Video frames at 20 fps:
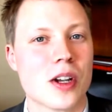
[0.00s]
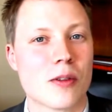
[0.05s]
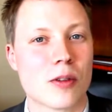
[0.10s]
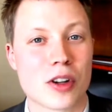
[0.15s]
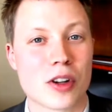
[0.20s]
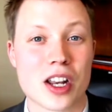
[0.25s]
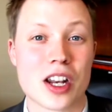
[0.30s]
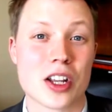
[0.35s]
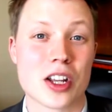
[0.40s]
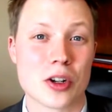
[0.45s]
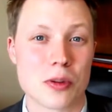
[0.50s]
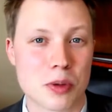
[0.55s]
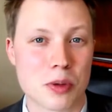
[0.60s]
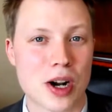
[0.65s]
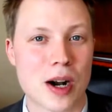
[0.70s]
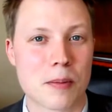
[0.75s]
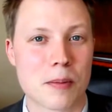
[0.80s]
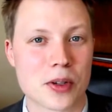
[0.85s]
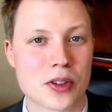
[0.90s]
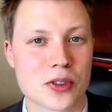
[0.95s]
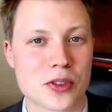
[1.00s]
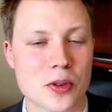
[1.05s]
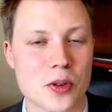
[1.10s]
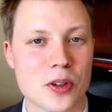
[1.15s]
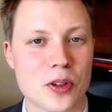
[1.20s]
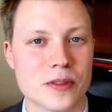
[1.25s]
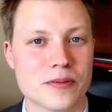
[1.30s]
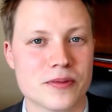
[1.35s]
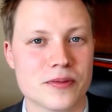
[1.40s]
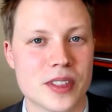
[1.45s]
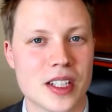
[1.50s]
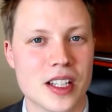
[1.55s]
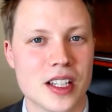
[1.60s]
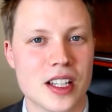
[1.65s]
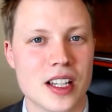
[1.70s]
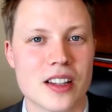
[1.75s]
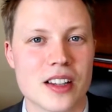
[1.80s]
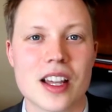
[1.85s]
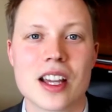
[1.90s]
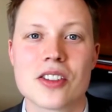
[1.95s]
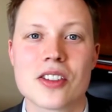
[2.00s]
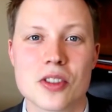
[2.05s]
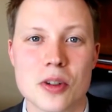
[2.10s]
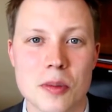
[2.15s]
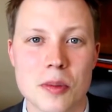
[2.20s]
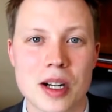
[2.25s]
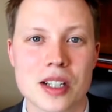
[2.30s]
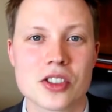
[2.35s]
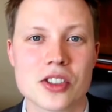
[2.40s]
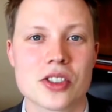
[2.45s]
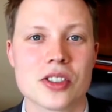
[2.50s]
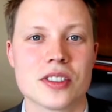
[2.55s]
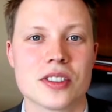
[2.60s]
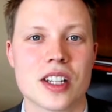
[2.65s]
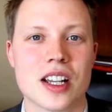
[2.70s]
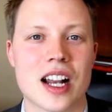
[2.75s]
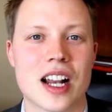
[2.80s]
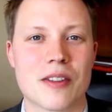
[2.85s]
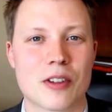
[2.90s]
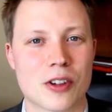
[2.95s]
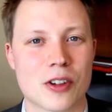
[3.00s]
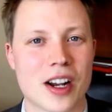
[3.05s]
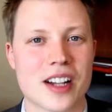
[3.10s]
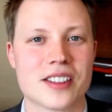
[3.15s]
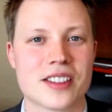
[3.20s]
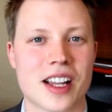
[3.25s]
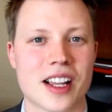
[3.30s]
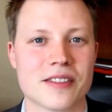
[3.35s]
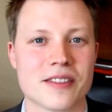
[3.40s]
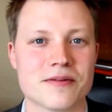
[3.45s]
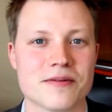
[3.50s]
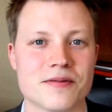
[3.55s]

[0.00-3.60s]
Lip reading: for getting your property sold. Thanks so much and have a great day.